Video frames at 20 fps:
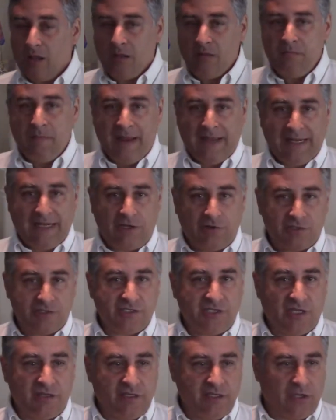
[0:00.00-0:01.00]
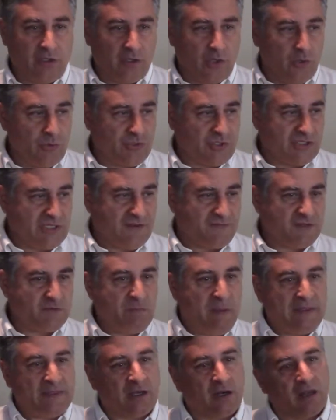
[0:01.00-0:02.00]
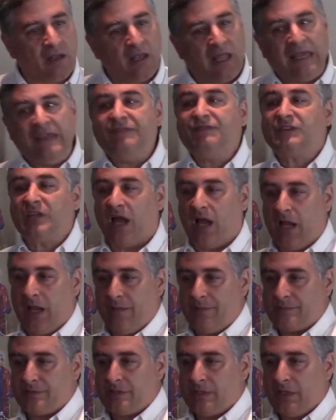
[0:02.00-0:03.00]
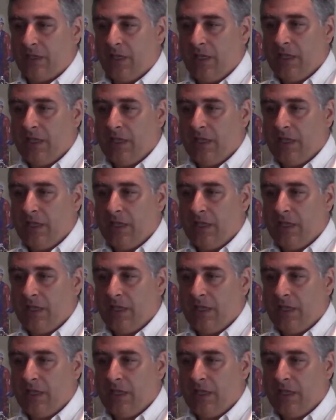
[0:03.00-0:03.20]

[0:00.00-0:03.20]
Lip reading: Many Christian theologians have spent their lifetimes